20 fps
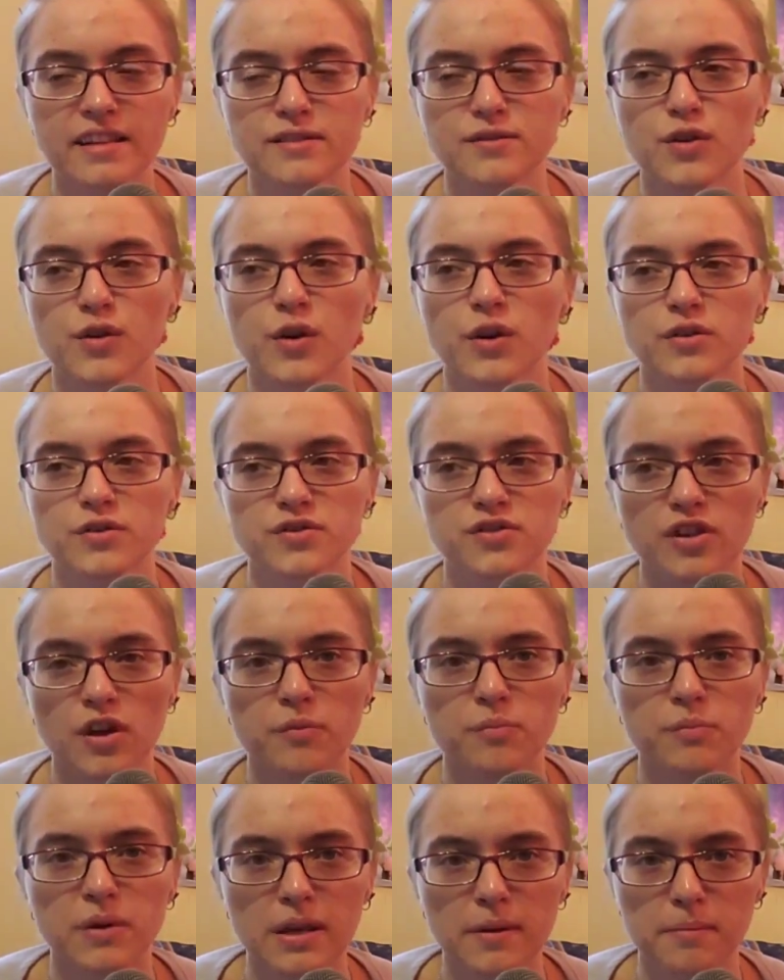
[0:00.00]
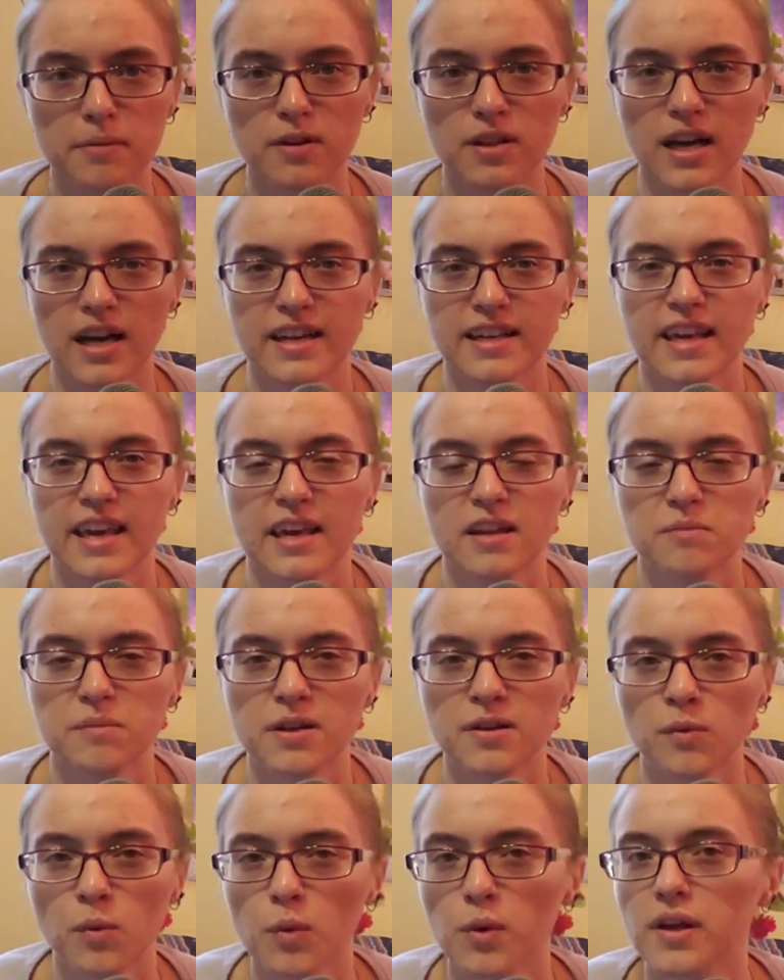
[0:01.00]
there are some people I can
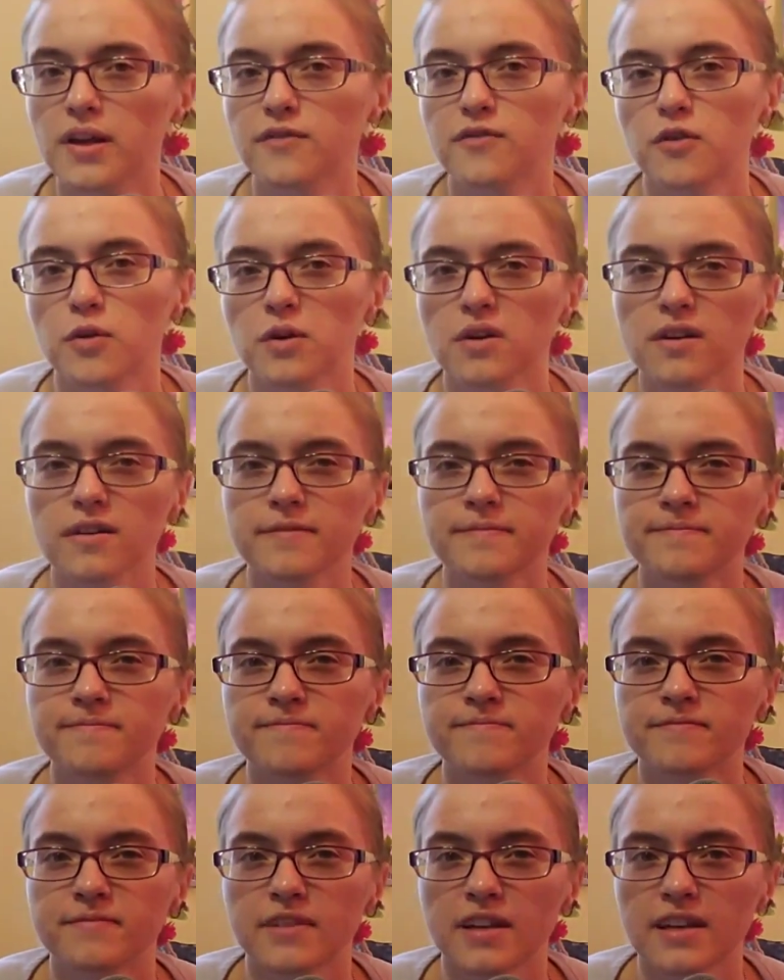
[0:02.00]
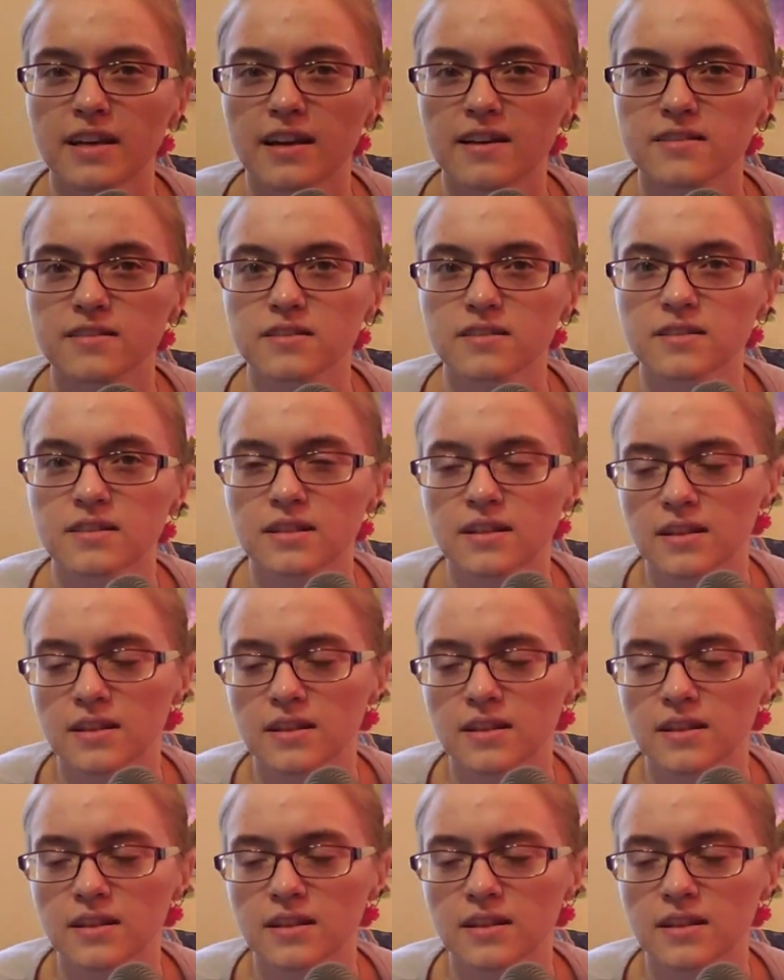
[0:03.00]
be rooting for, I guess.